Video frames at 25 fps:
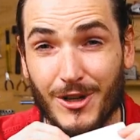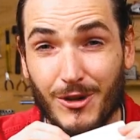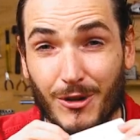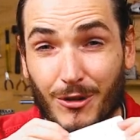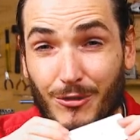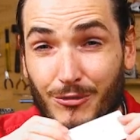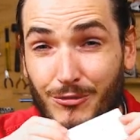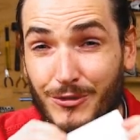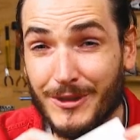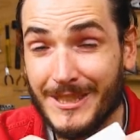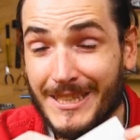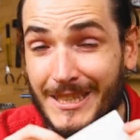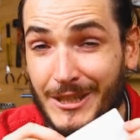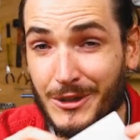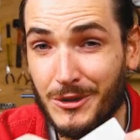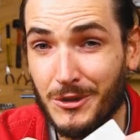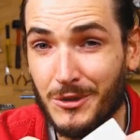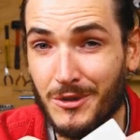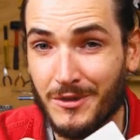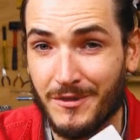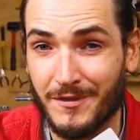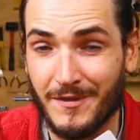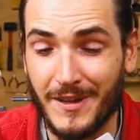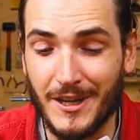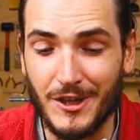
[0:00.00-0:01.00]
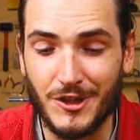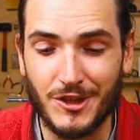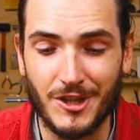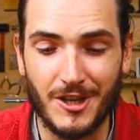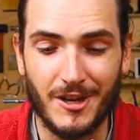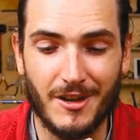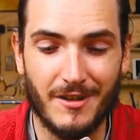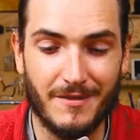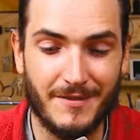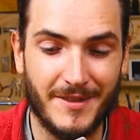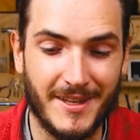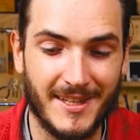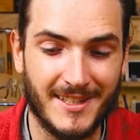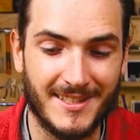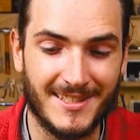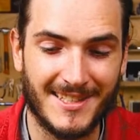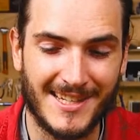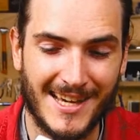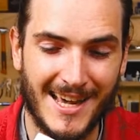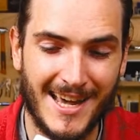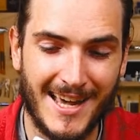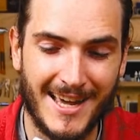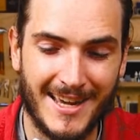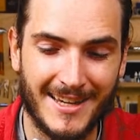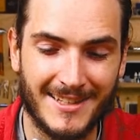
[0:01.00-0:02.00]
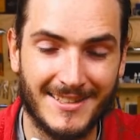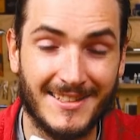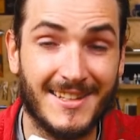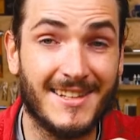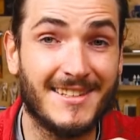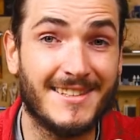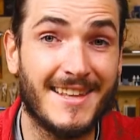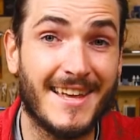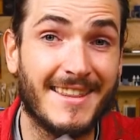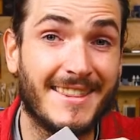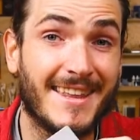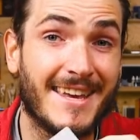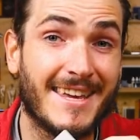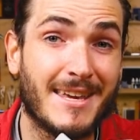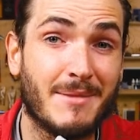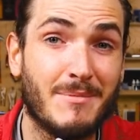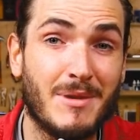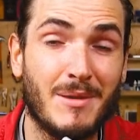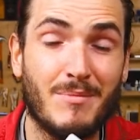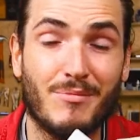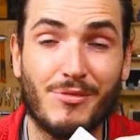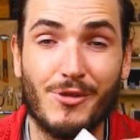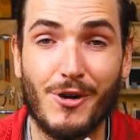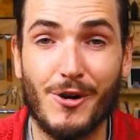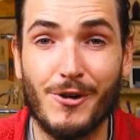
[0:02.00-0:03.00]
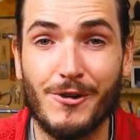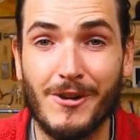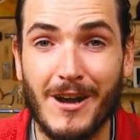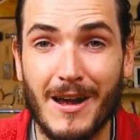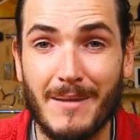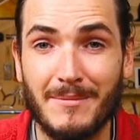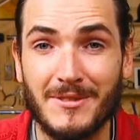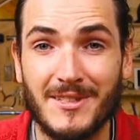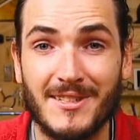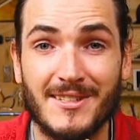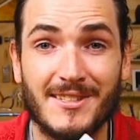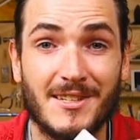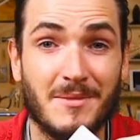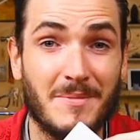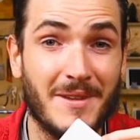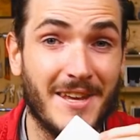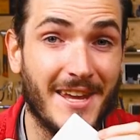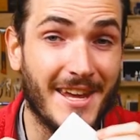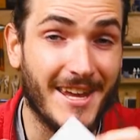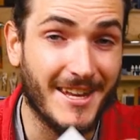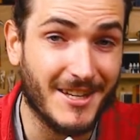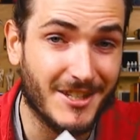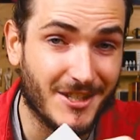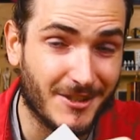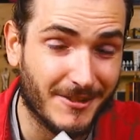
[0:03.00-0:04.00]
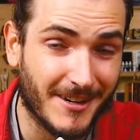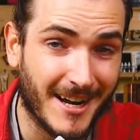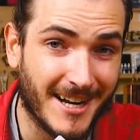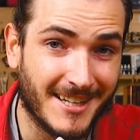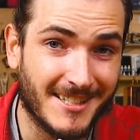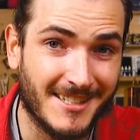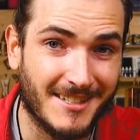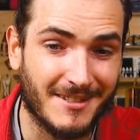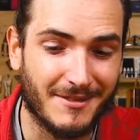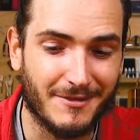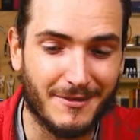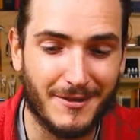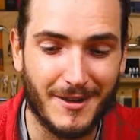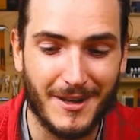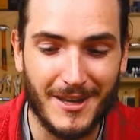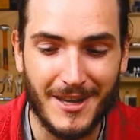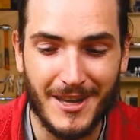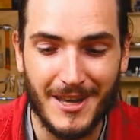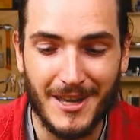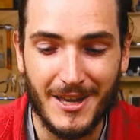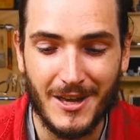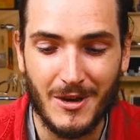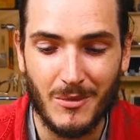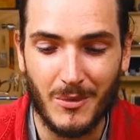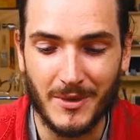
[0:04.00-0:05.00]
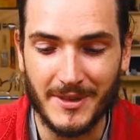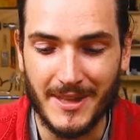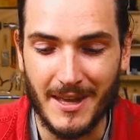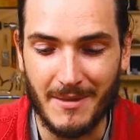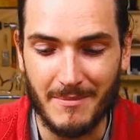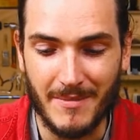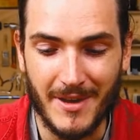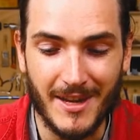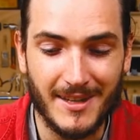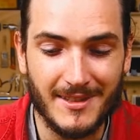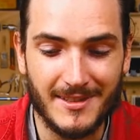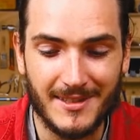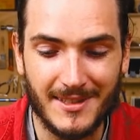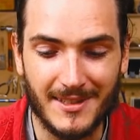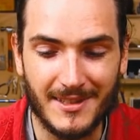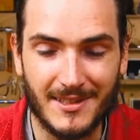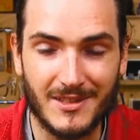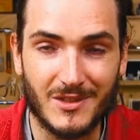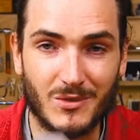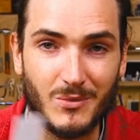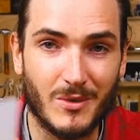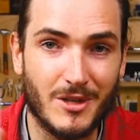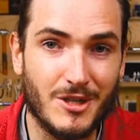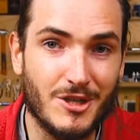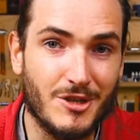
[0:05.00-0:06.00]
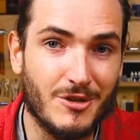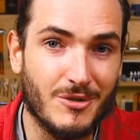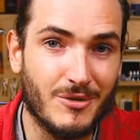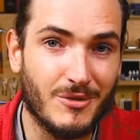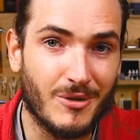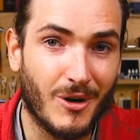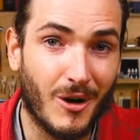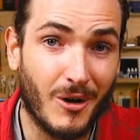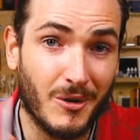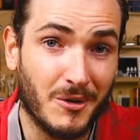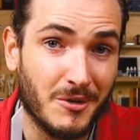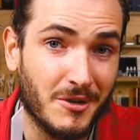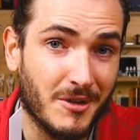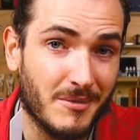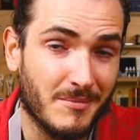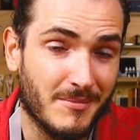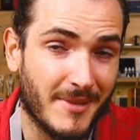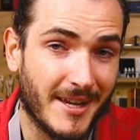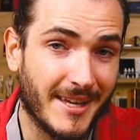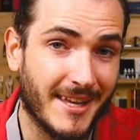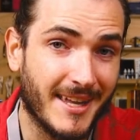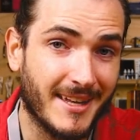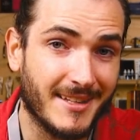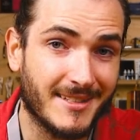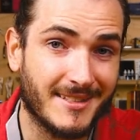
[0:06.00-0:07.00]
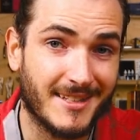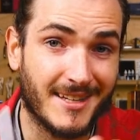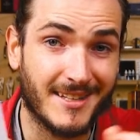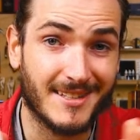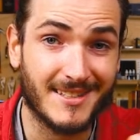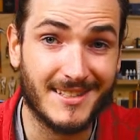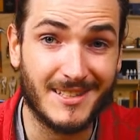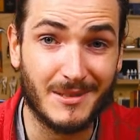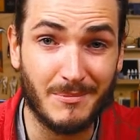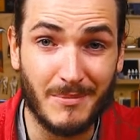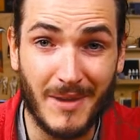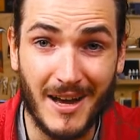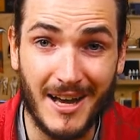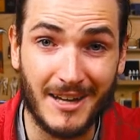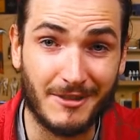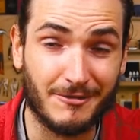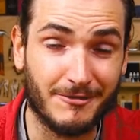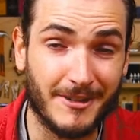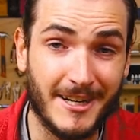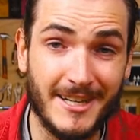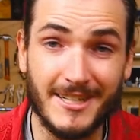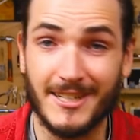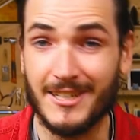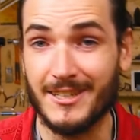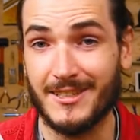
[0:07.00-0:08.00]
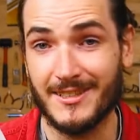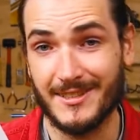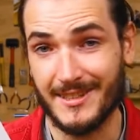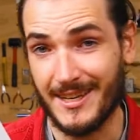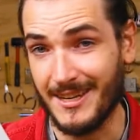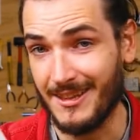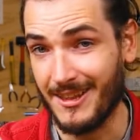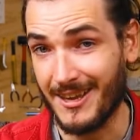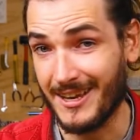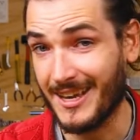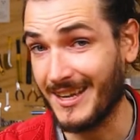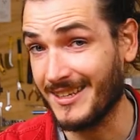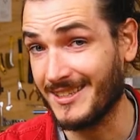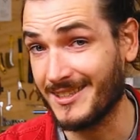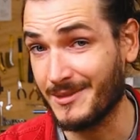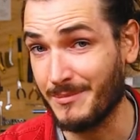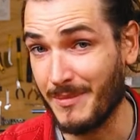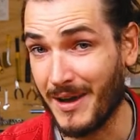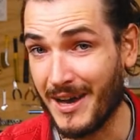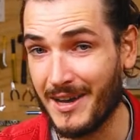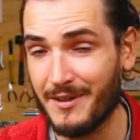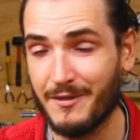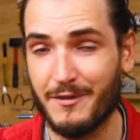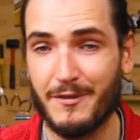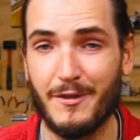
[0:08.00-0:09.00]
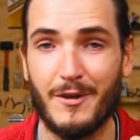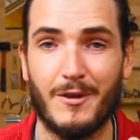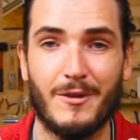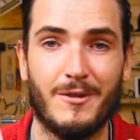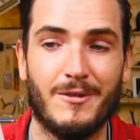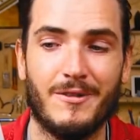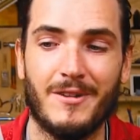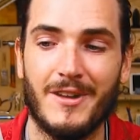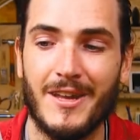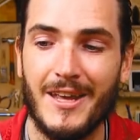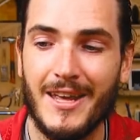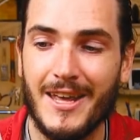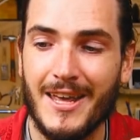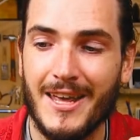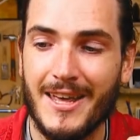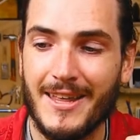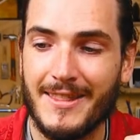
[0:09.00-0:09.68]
You know, a really cool feature of these tags is that they can be programmed to be interactive. What that means is when you hold them against a smart reader, say like a smartphone,